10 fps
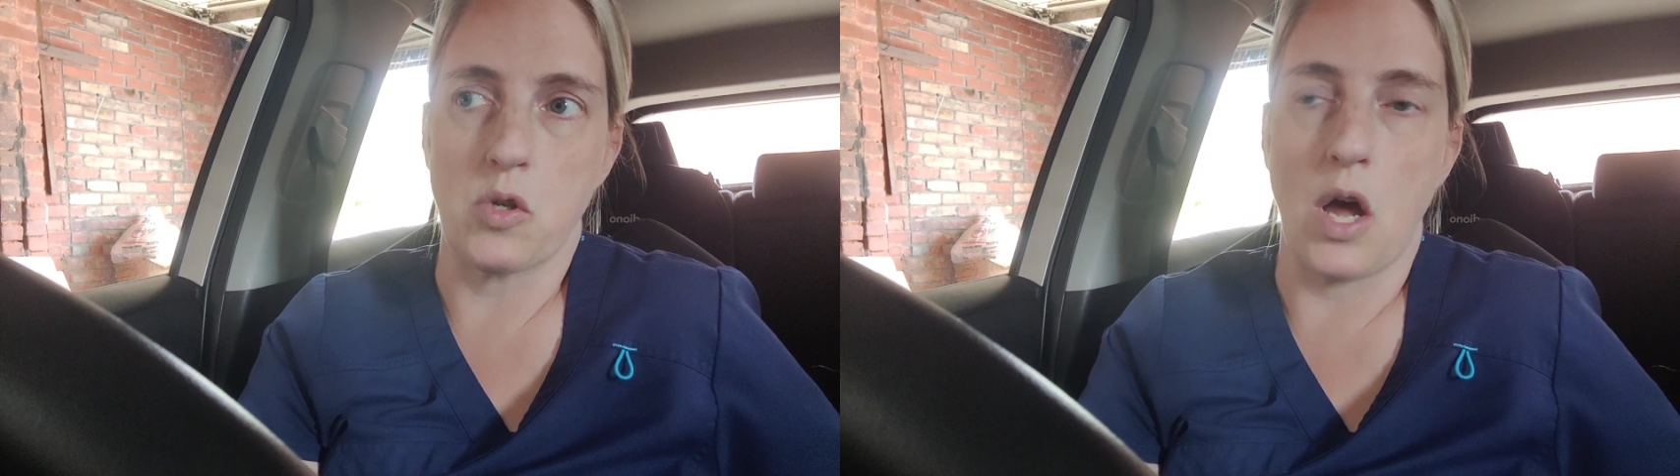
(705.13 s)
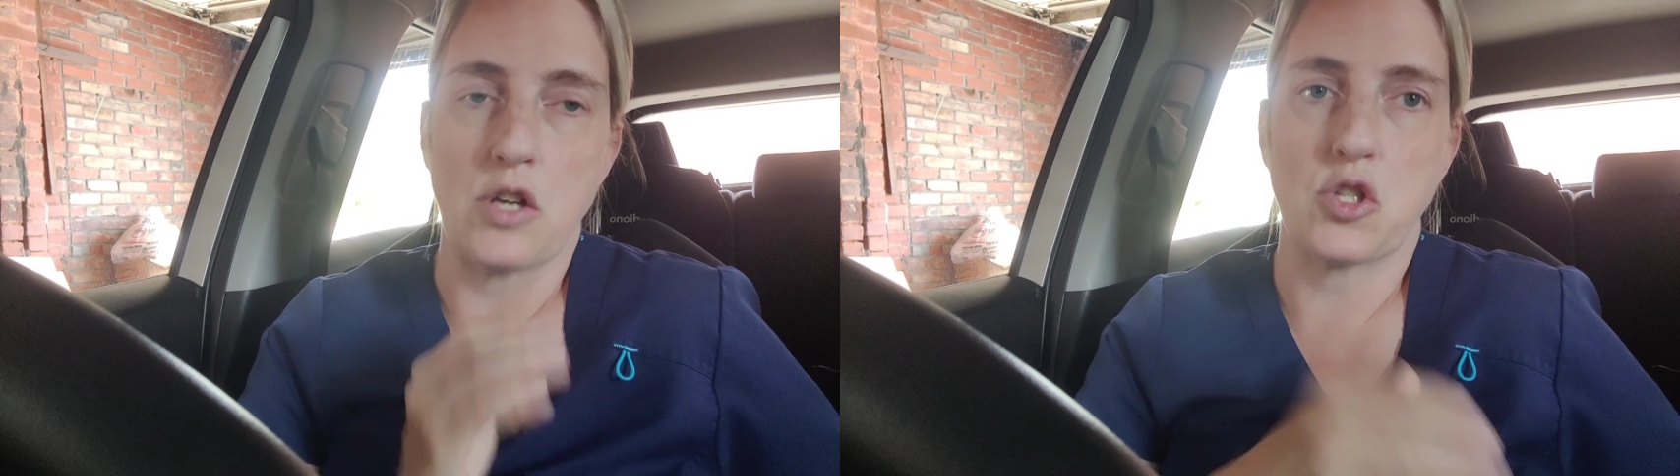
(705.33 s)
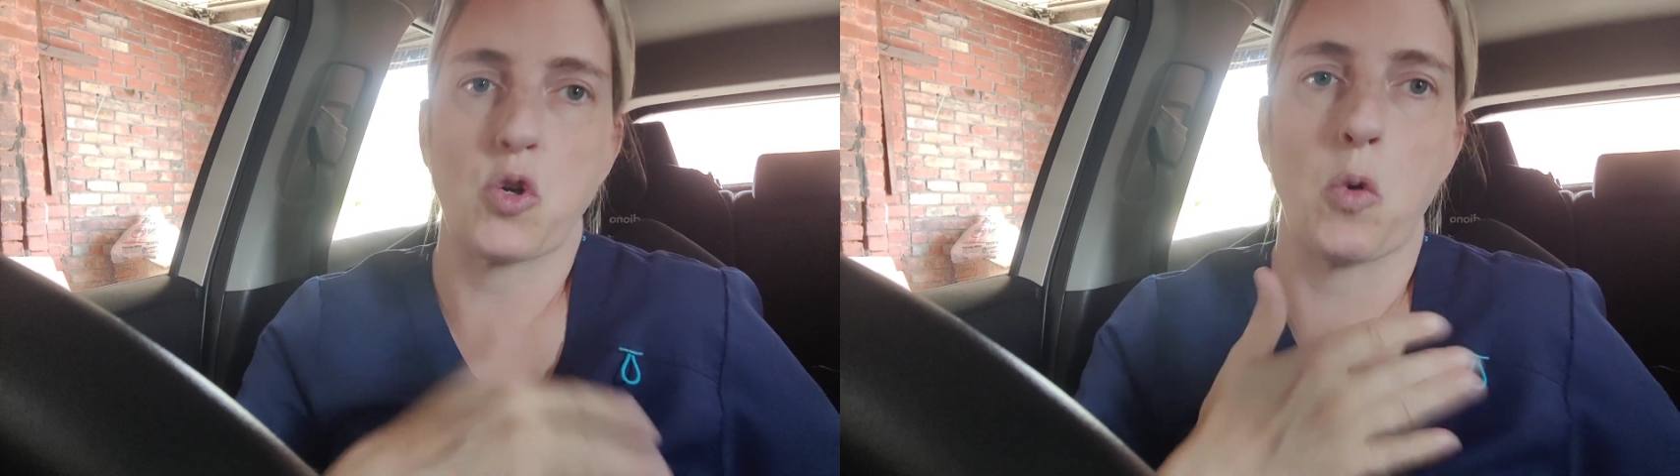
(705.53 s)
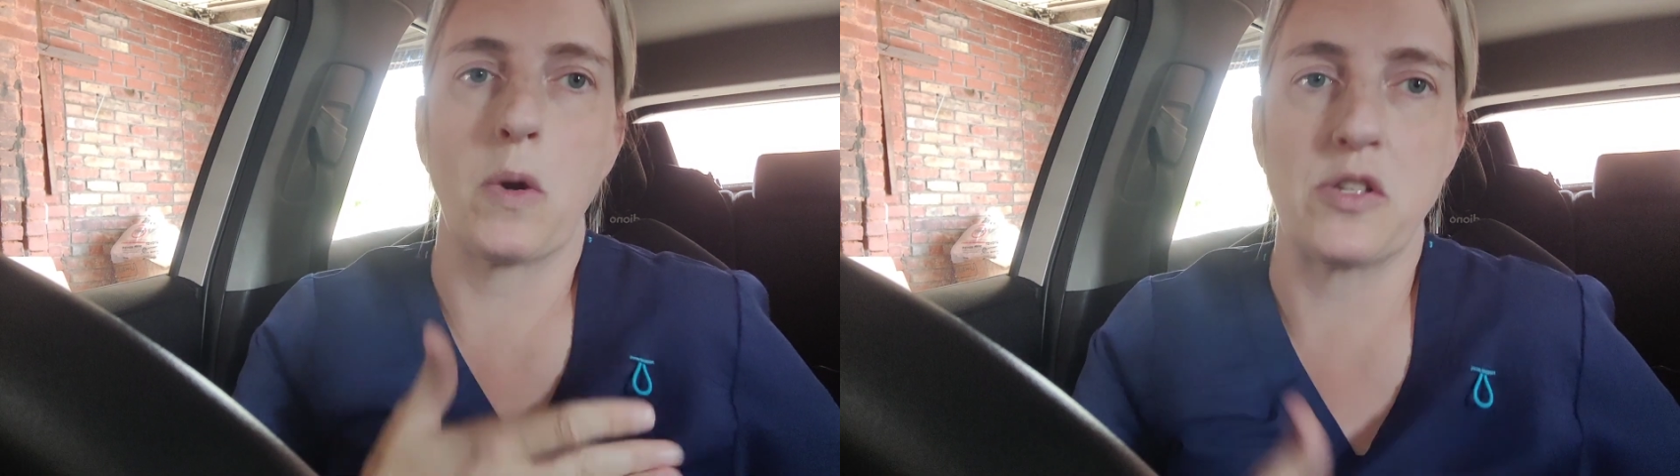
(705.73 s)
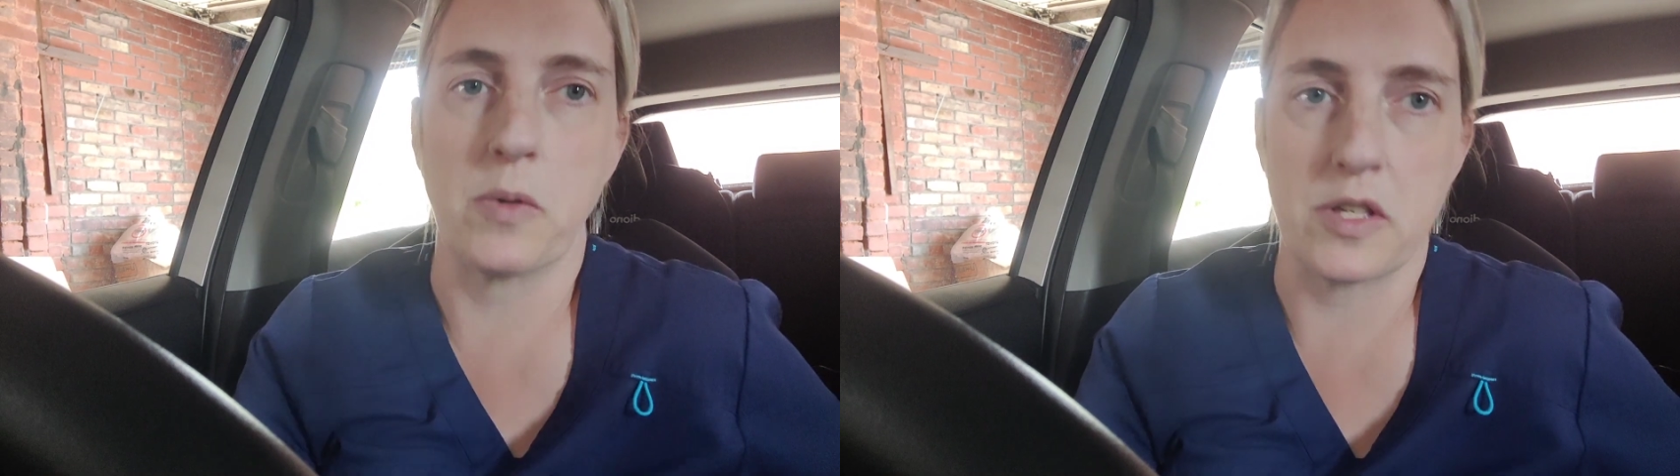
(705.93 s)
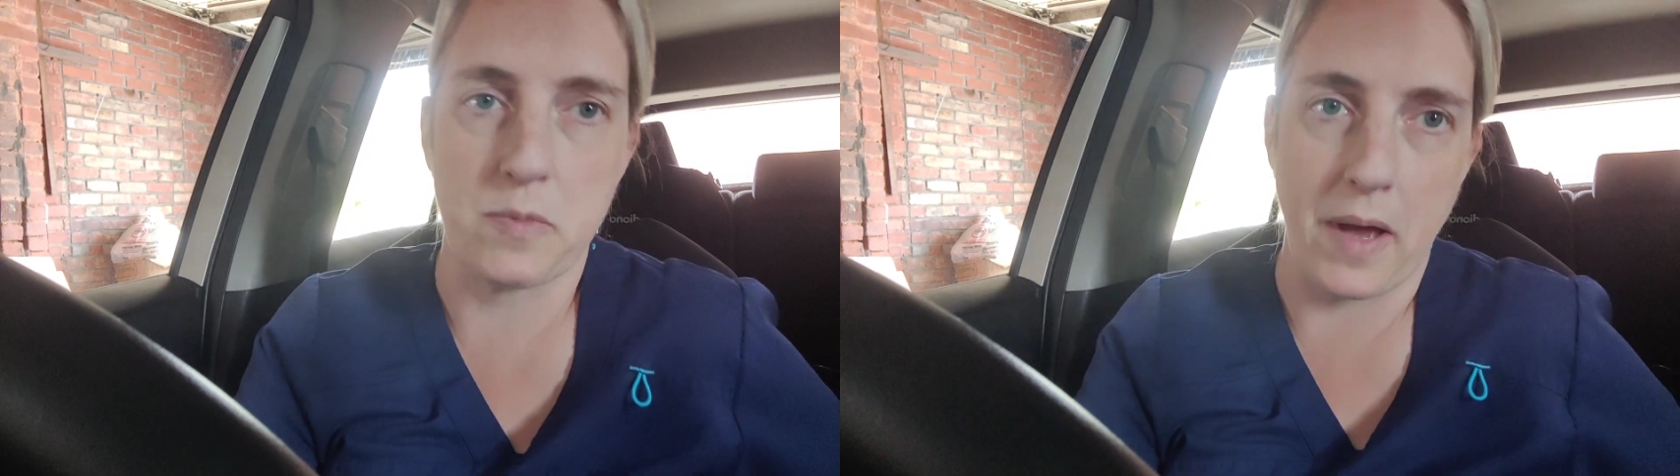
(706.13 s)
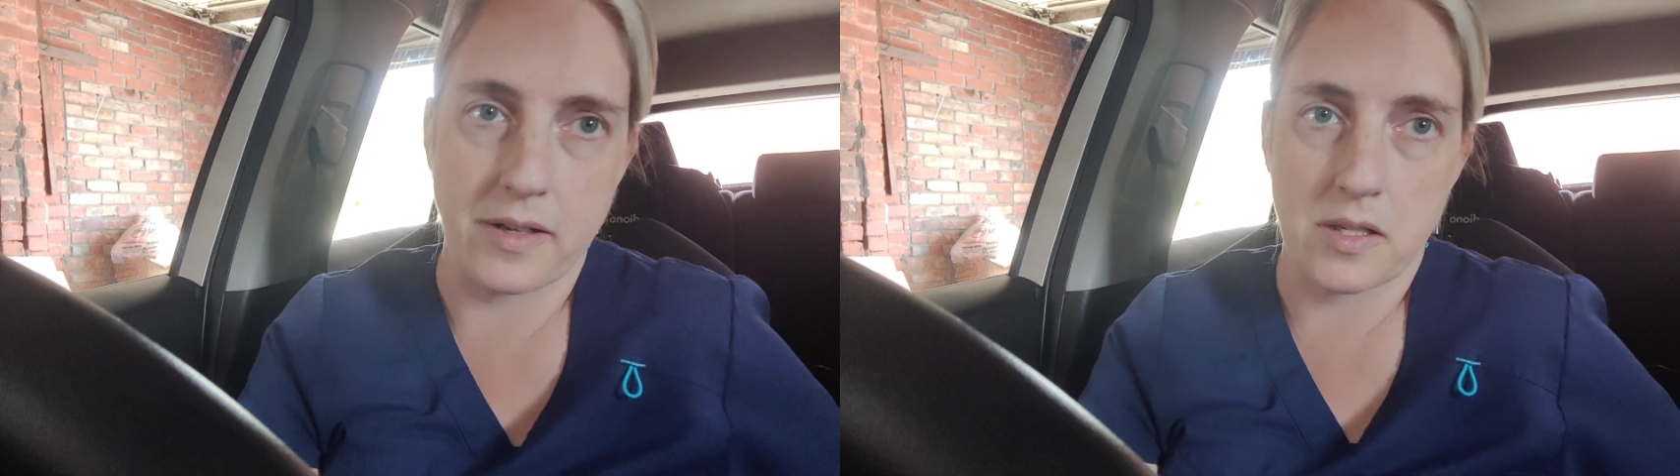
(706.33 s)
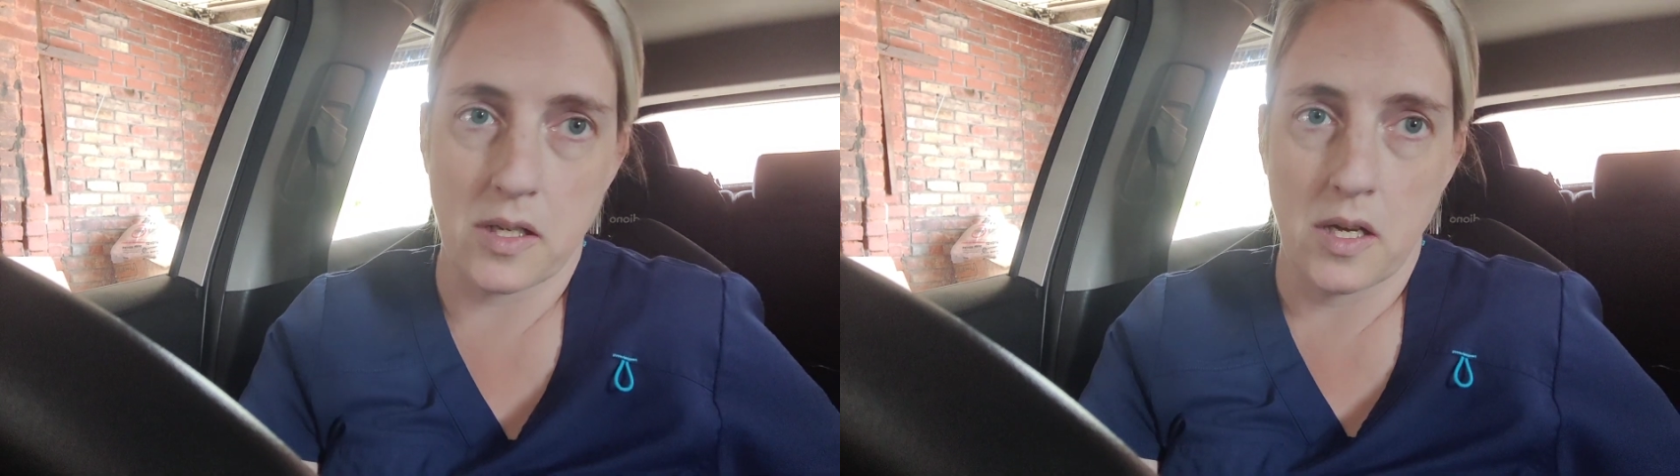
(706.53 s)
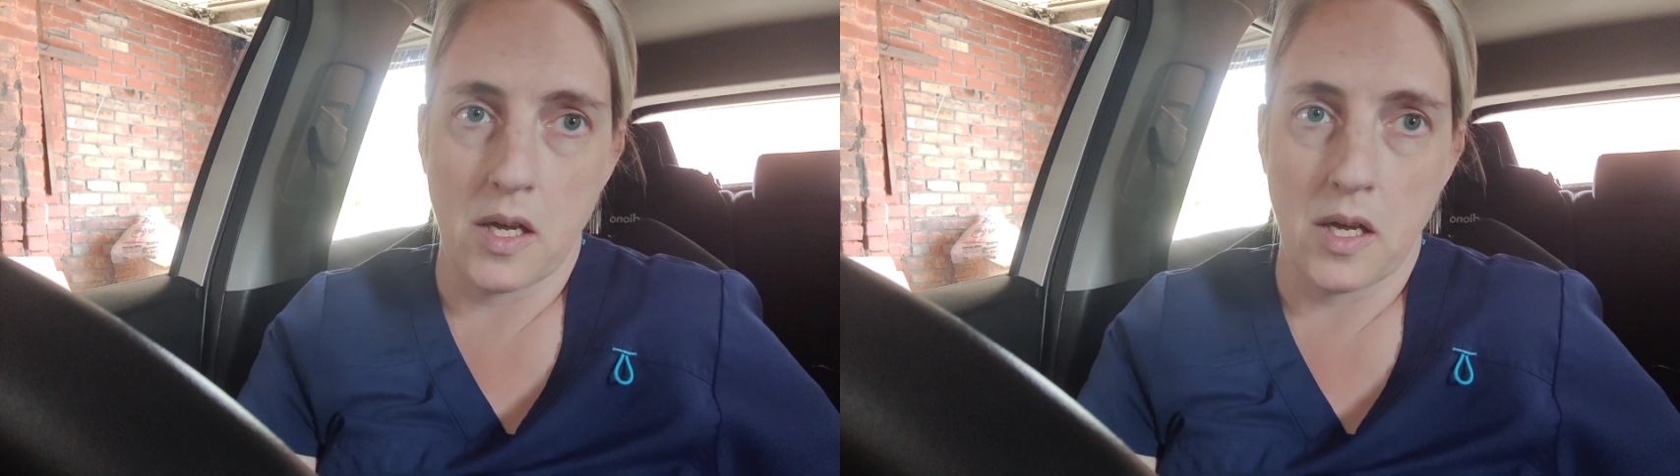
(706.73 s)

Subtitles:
not sure what to expect.